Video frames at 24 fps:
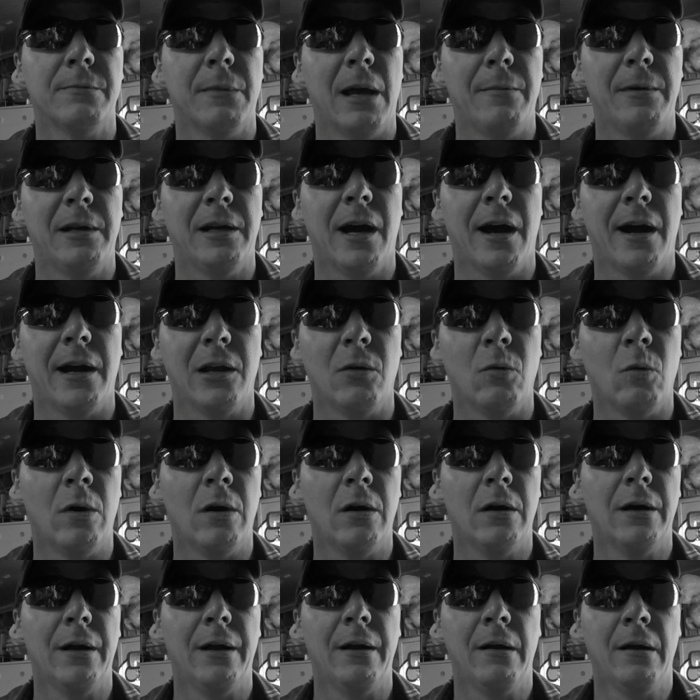maybe
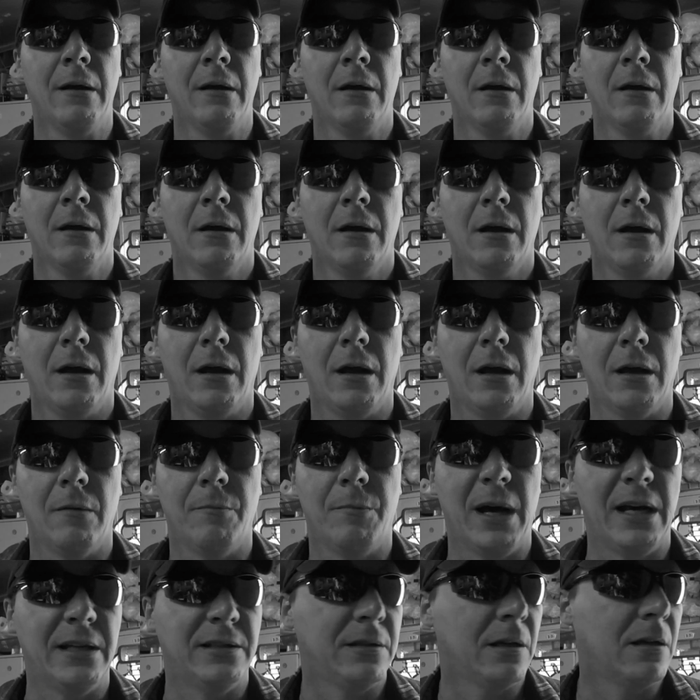'91, and
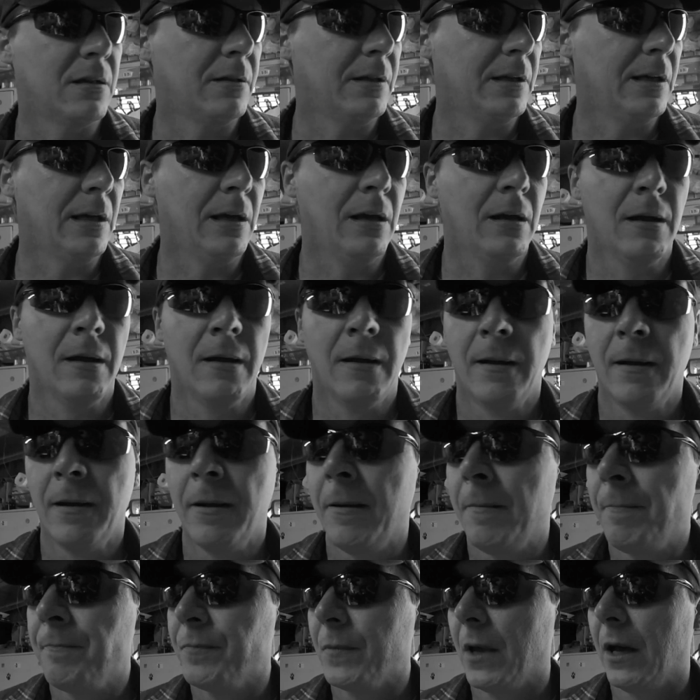basically
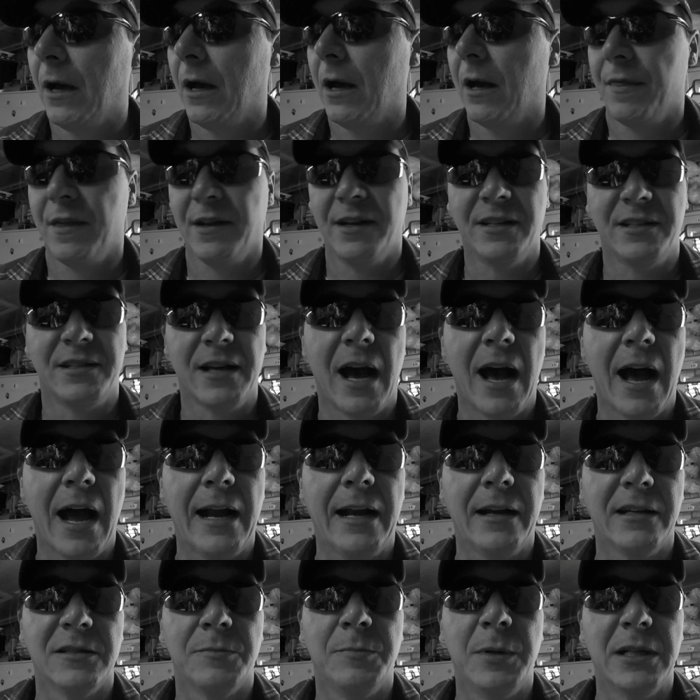the
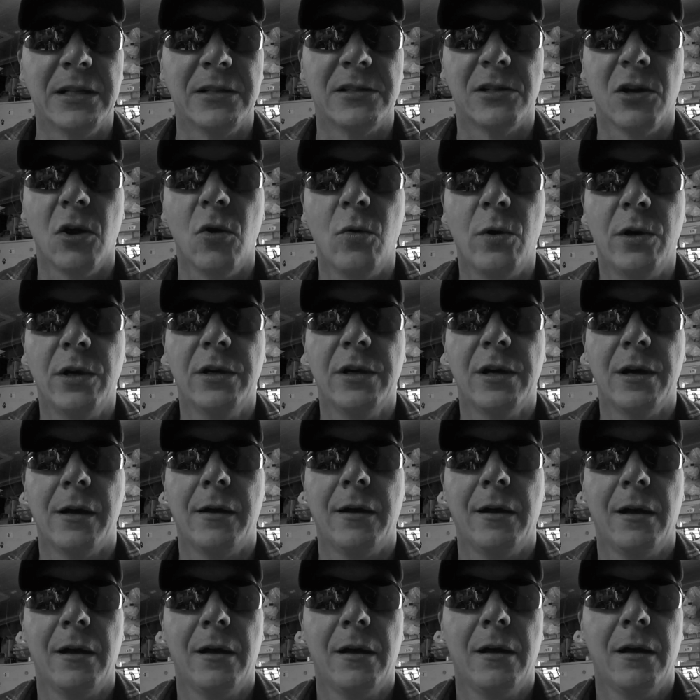design has been so good
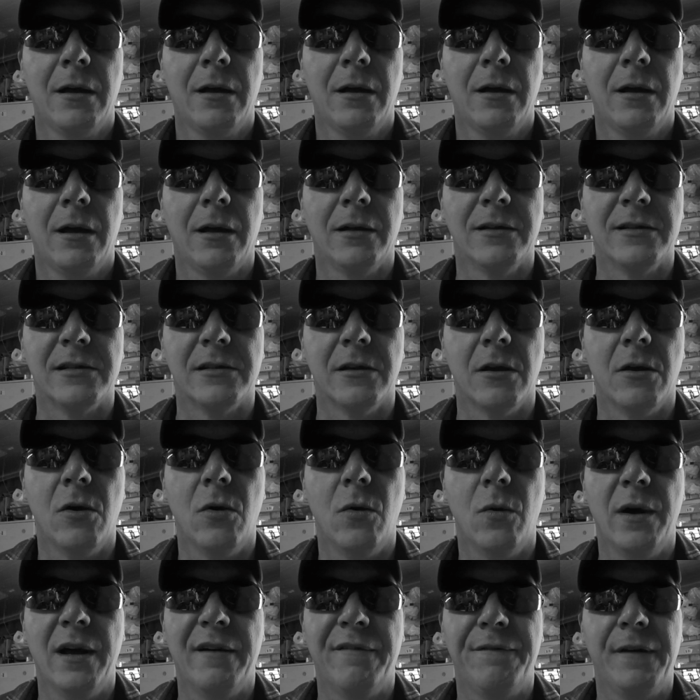and
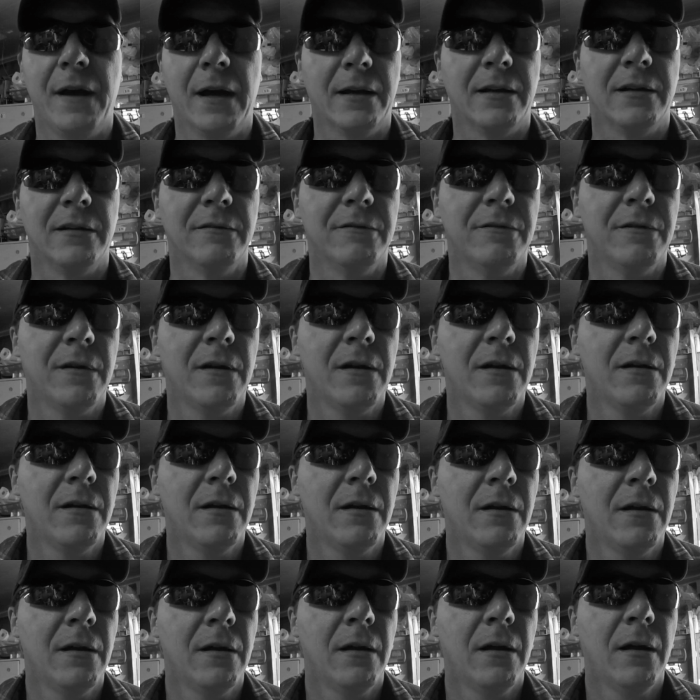so effective
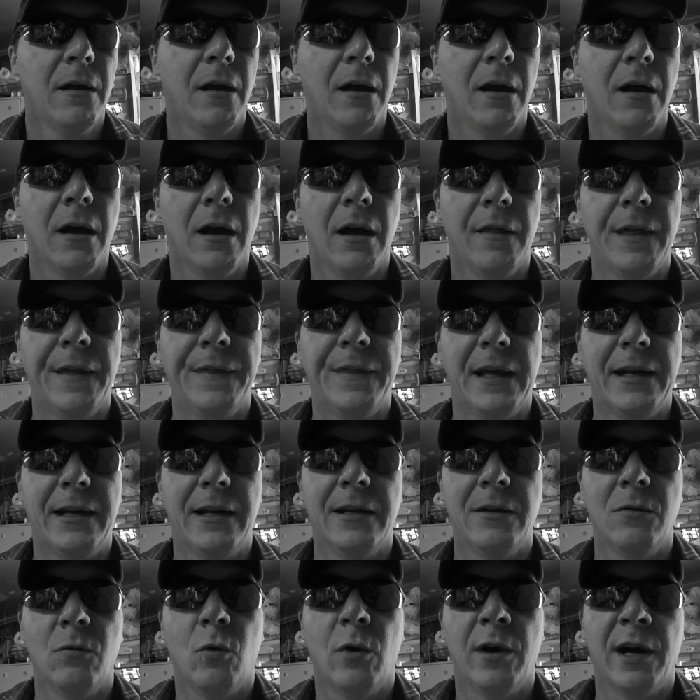that they
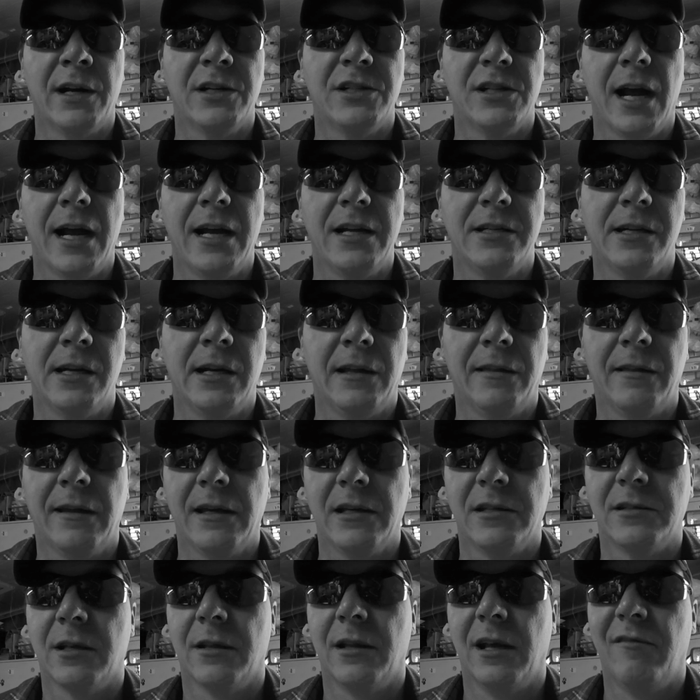didn't want to change
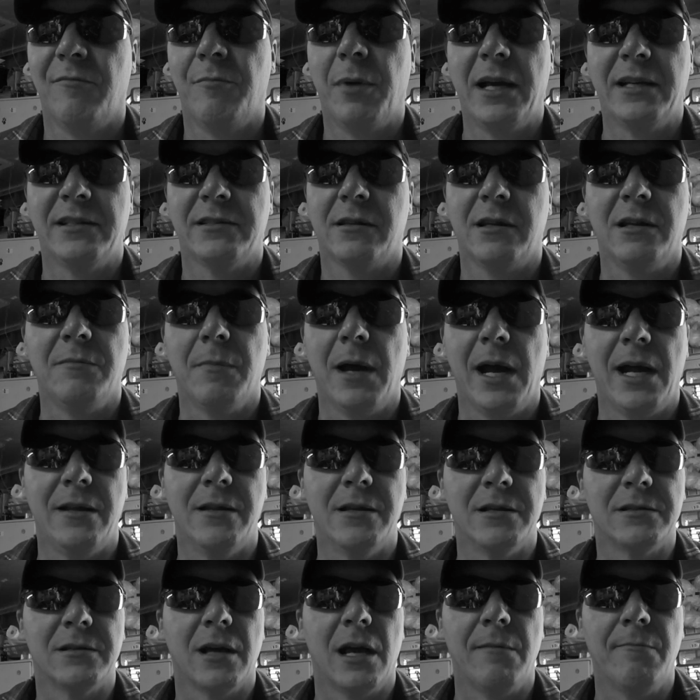anything. So they basically made
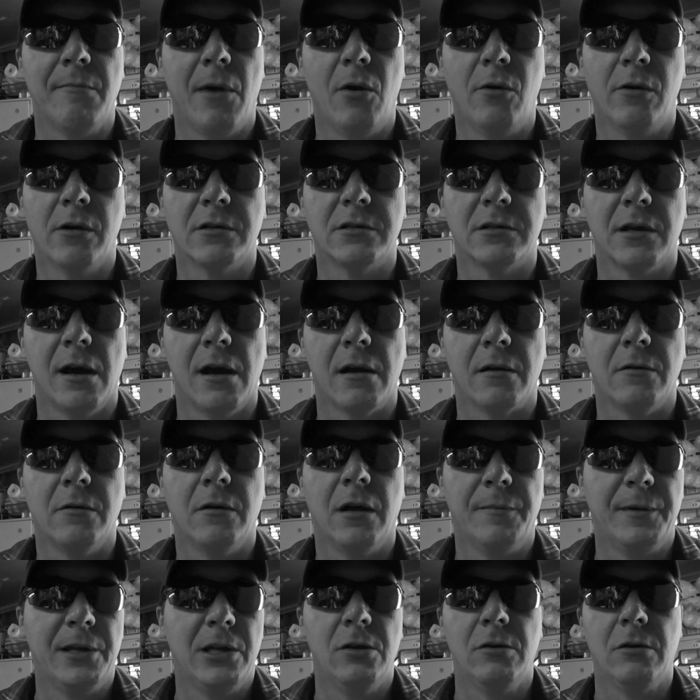the same motorcycle.
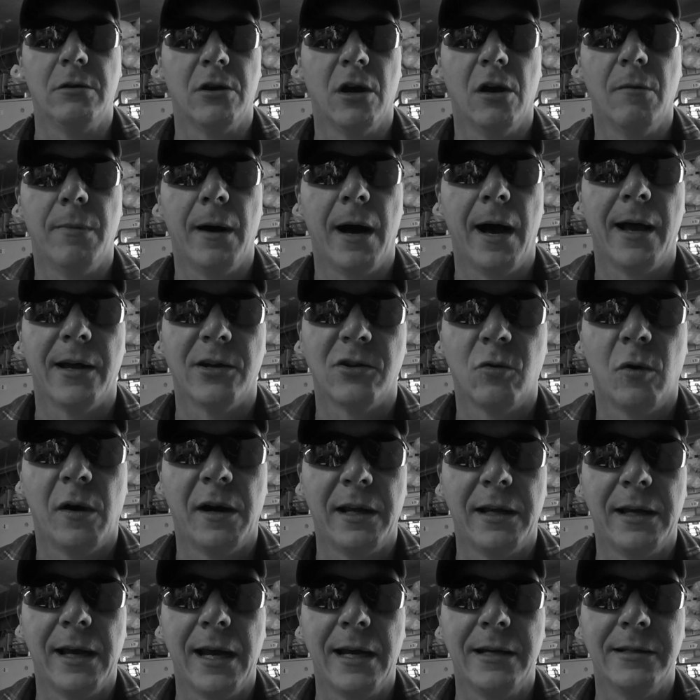I mean, you can go buy a
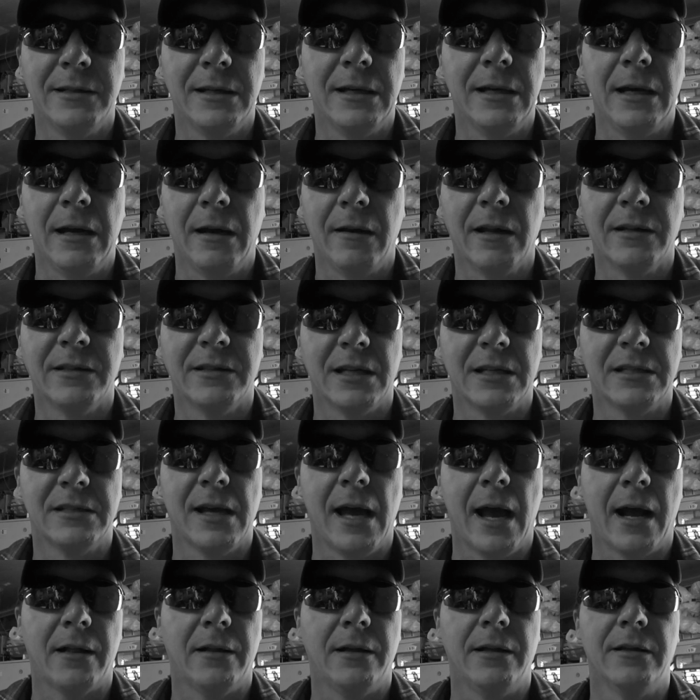2018 that's
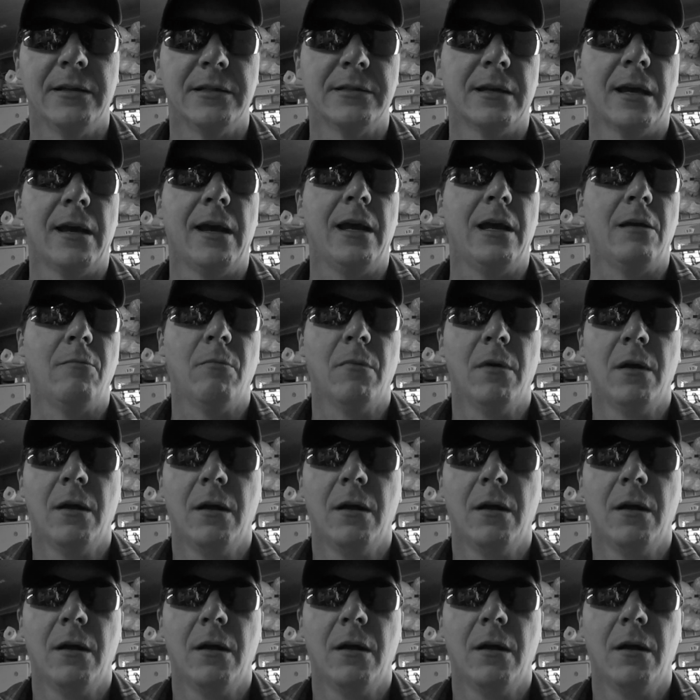exactly the same